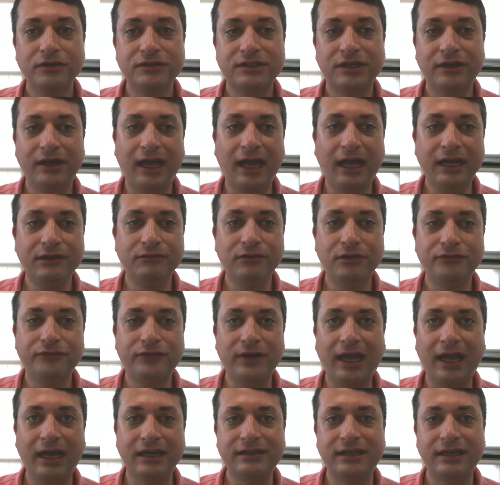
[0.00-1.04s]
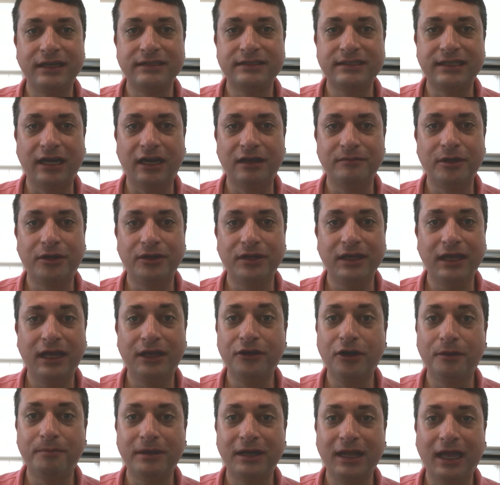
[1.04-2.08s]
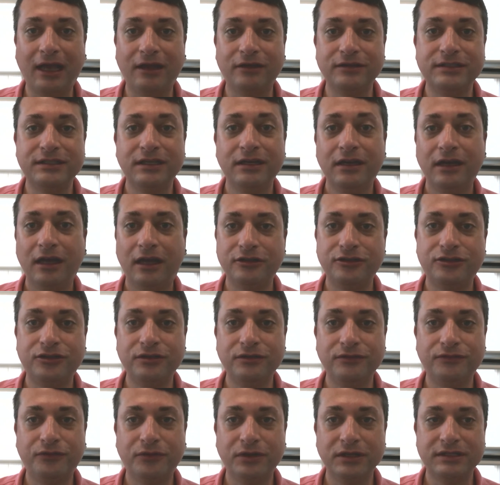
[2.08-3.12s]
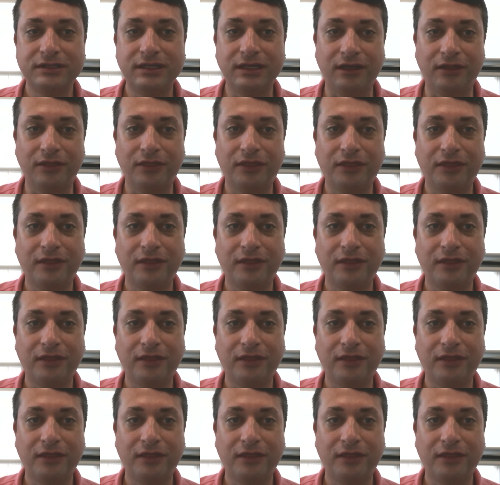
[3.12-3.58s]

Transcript: annual Flag Day ceremony and open house on June 14th.